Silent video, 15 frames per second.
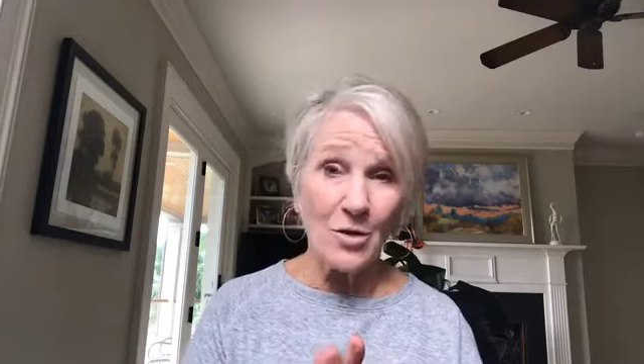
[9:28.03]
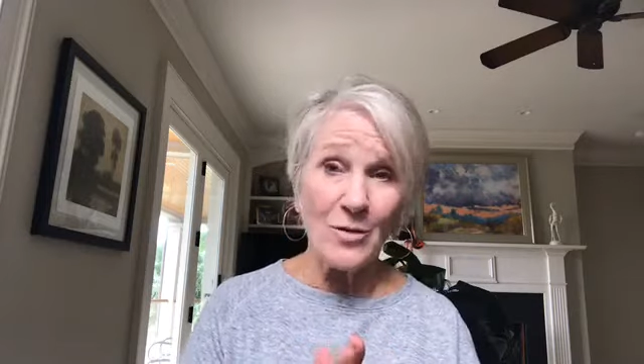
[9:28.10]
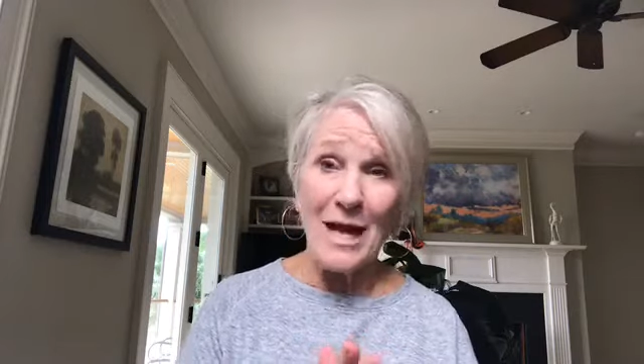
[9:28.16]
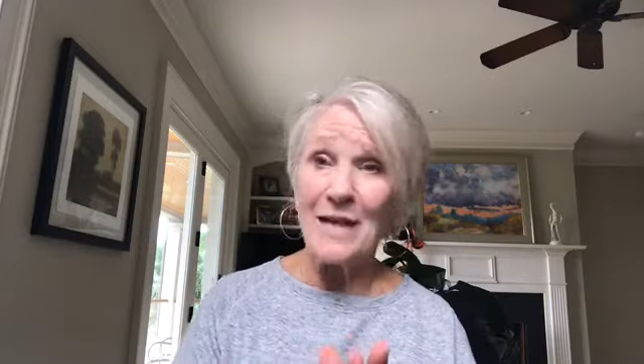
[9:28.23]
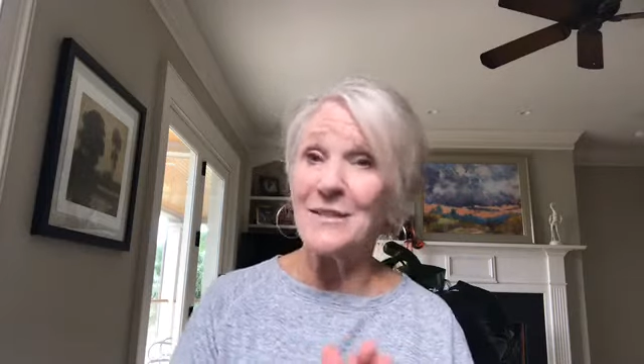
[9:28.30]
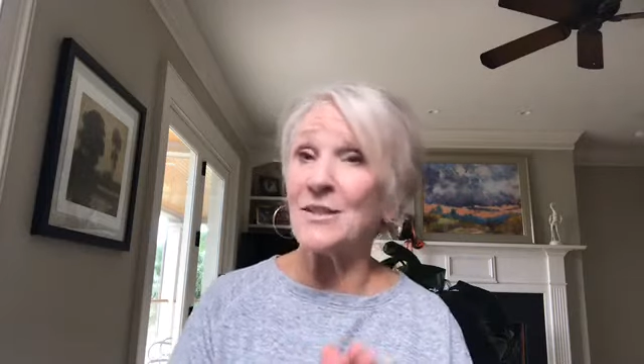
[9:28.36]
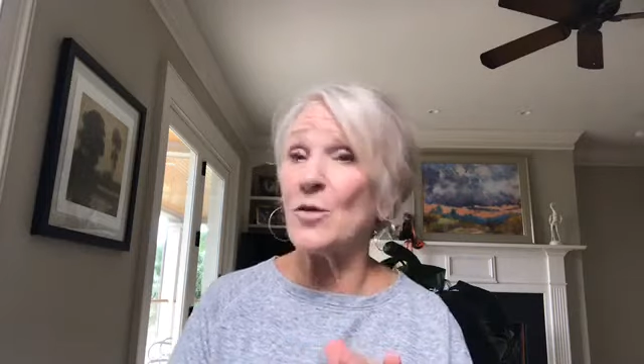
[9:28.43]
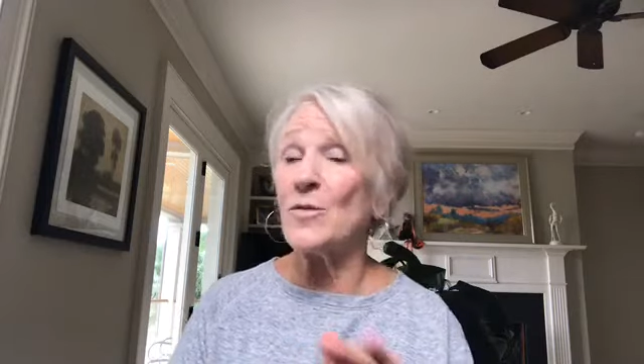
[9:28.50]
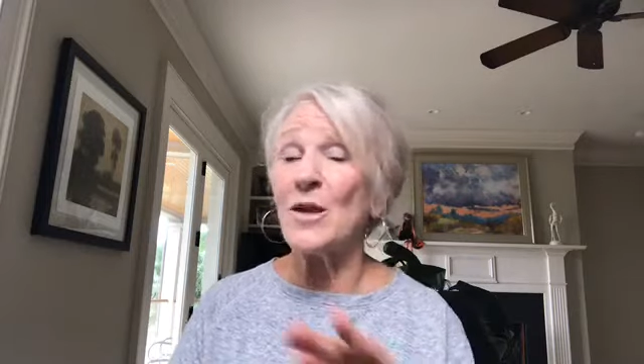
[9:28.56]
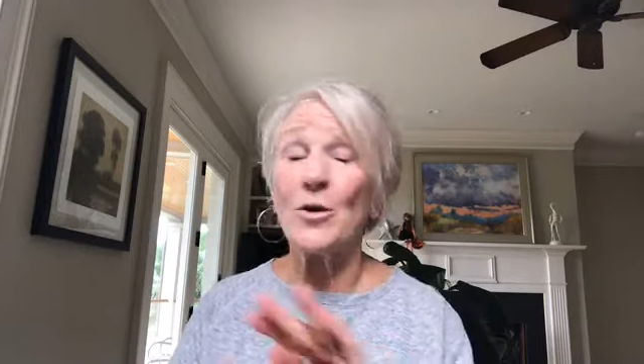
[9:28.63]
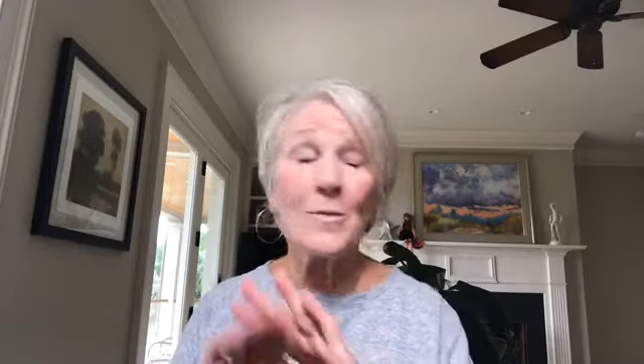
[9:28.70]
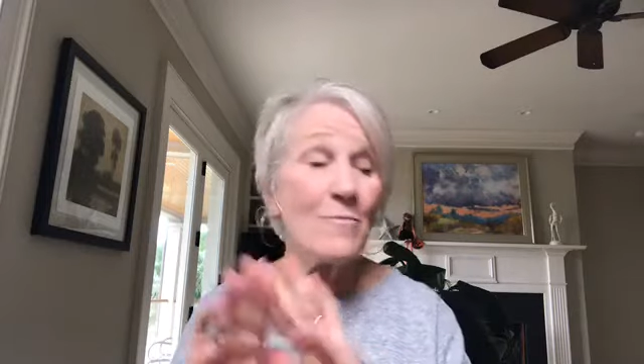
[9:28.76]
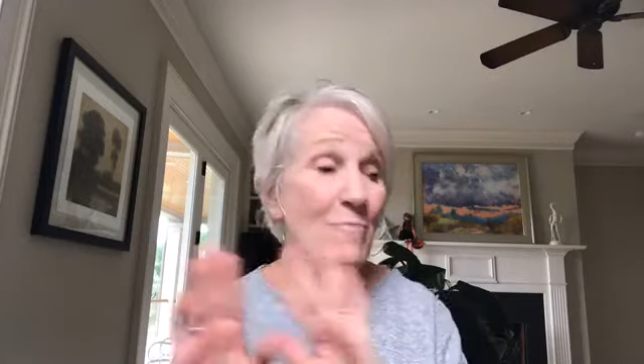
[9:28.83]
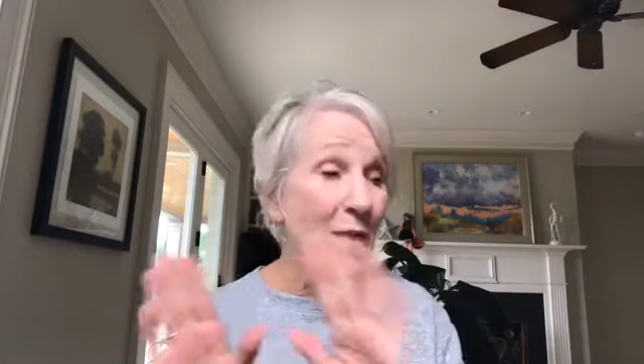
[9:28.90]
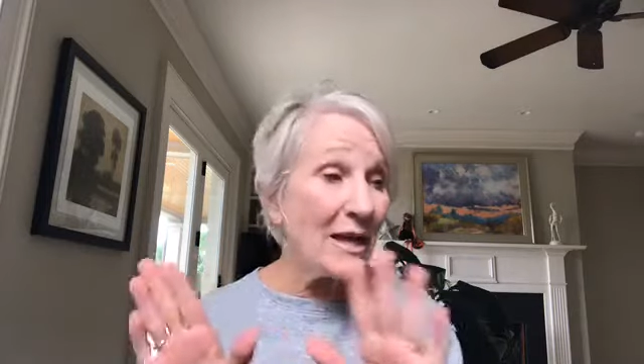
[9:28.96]
Okay, so
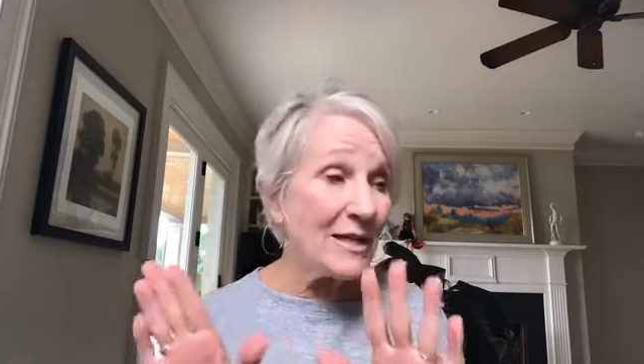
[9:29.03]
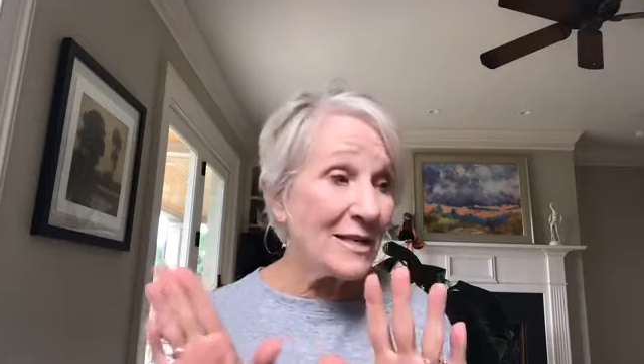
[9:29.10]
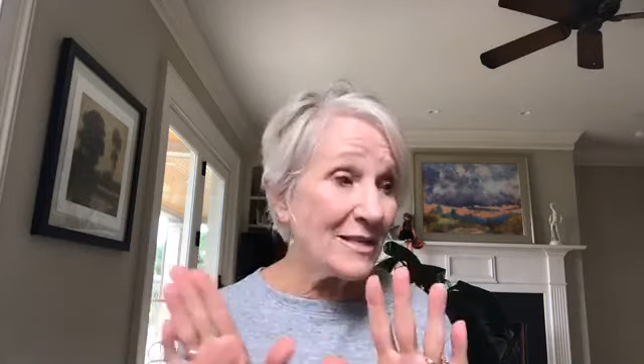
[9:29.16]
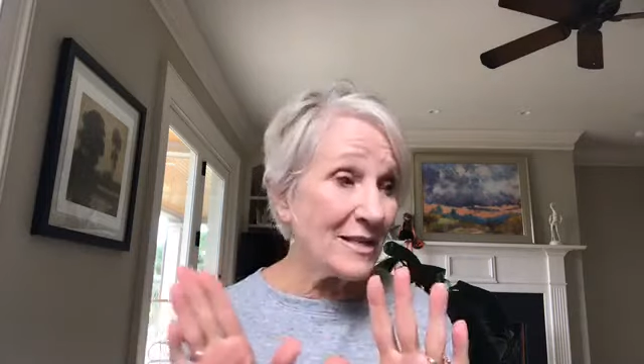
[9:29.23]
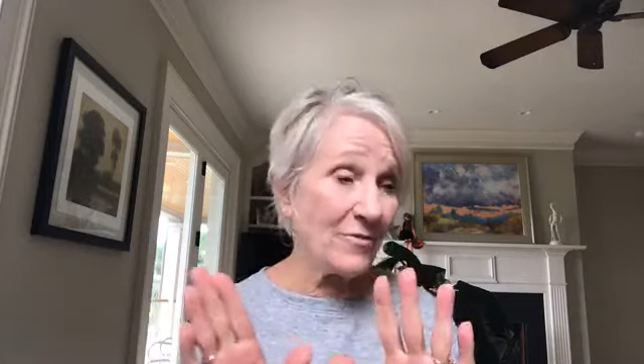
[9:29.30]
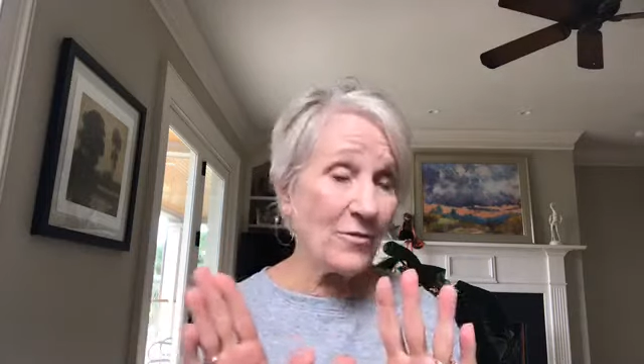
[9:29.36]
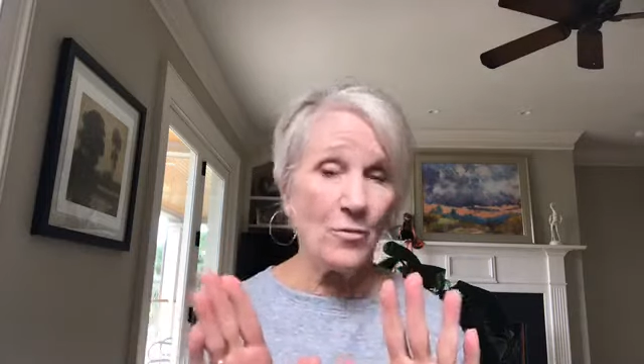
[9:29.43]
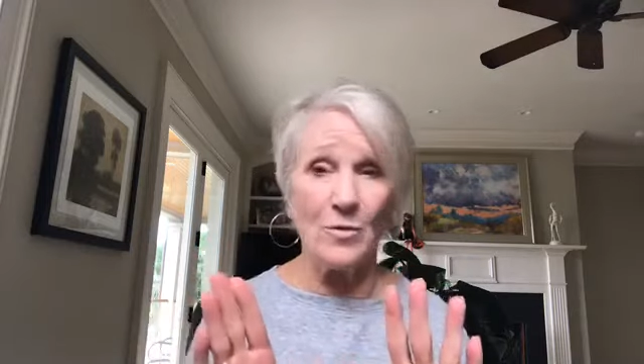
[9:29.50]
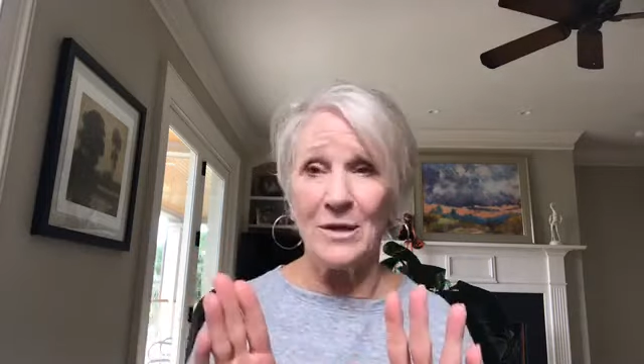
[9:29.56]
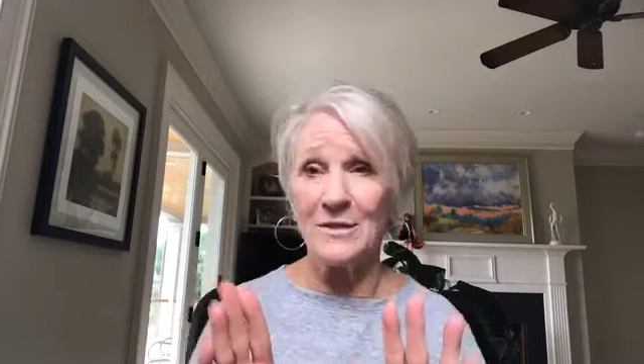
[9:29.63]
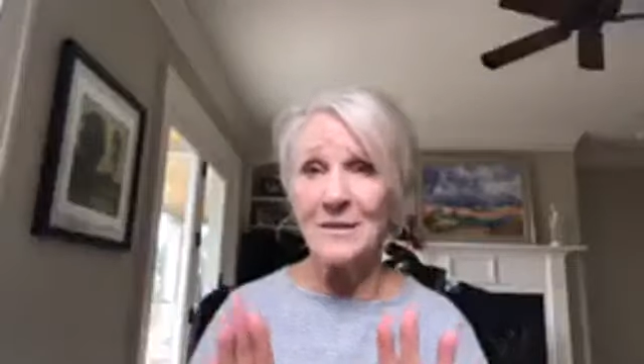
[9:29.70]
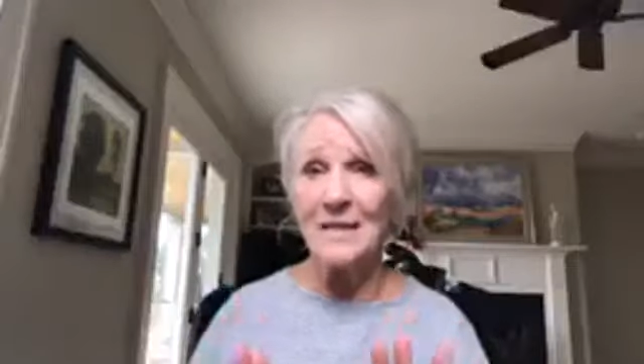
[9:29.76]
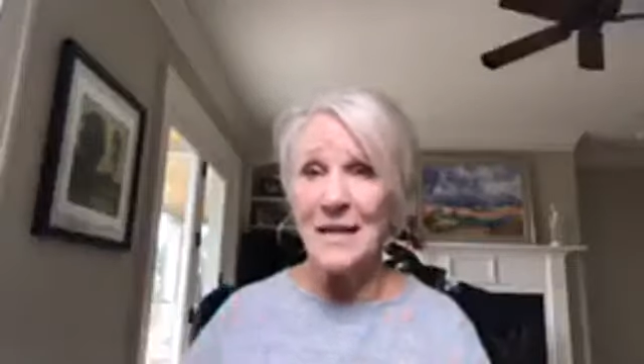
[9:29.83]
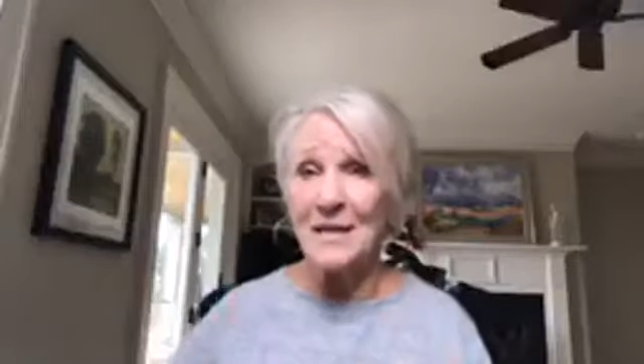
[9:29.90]
there are many different ones.